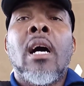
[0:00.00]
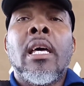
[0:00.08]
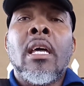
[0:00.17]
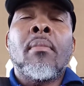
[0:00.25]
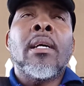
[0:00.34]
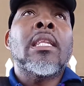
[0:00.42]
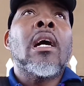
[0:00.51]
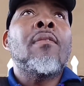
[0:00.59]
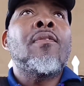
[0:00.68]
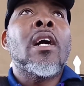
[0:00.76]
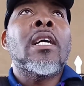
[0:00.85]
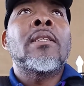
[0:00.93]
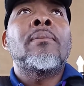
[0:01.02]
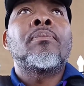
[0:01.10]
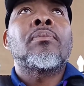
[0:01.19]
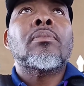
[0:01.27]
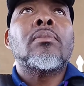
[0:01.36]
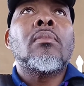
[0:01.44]
As a matter of fact,
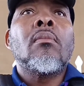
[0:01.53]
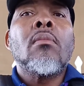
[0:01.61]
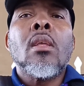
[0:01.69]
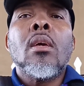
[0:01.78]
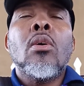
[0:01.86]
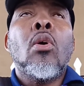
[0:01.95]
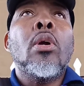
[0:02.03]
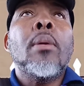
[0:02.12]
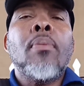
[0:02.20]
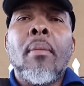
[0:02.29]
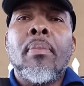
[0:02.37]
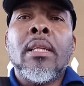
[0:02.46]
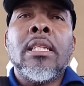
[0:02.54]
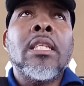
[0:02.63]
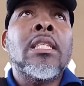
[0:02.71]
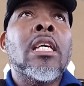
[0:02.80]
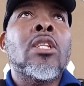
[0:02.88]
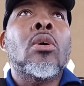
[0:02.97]
all the
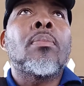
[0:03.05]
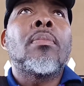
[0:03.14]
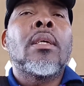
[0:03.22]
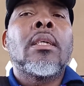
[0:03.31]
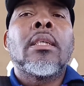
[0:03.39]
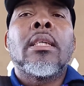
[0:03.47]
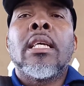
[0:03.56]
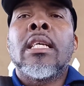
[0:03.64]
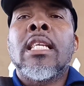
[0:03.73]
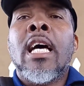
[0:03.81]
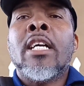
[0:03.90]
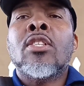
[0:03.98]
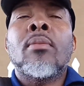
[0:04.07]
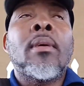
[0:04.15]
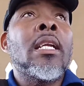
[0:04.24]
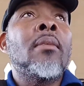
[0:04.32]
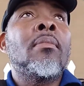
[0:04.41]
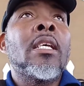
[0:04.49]
property set up is like some
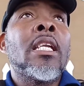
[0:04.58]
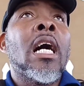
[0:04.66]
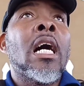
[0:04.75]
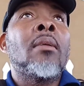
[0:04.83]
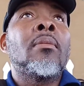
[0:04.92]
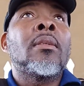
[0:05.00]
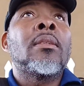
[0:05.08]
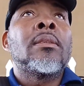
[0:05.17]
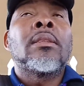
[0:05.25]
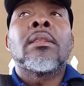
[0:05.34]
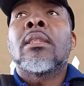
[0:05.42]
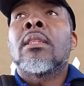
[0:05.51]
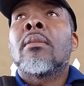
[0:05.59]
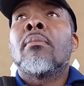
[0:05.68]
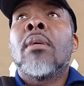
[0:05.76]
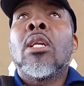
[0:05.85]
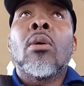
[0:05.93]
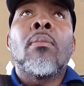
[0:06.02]
of them did all
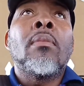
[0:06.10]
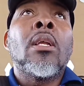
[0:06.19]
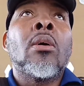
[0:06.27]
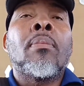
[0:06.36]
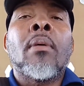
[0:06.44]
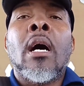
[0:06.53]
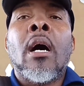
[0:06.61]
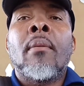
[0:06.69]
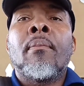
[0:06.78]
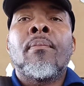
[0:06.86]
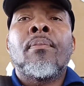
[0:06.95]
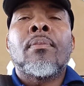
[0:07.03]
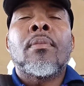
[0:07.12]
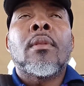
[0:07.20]
build up, build up, um,